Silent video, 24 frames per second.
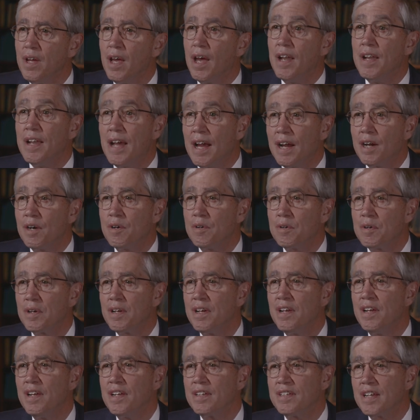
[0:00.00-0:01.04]
And now,
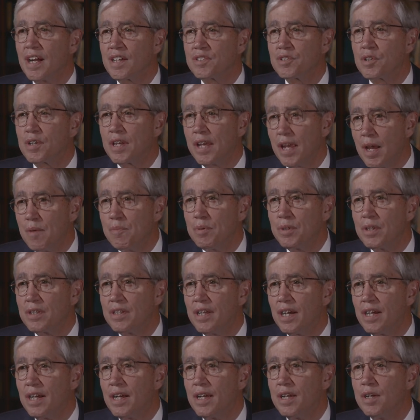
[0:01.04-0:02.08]
Dr. Campbell and
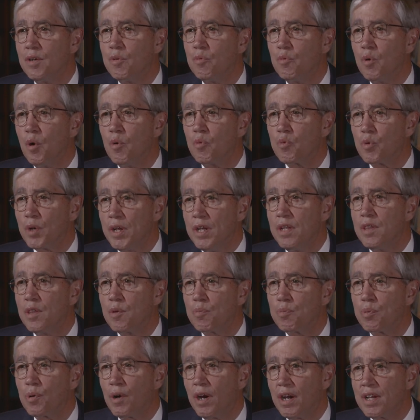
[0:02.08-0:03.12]
I will read the
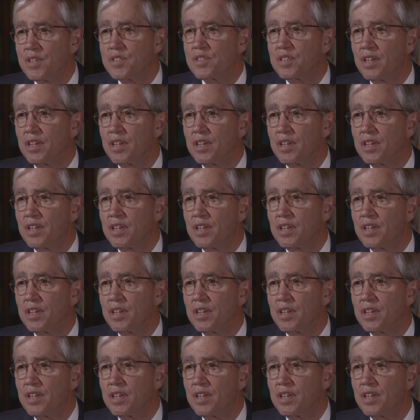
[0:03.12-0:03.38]
prize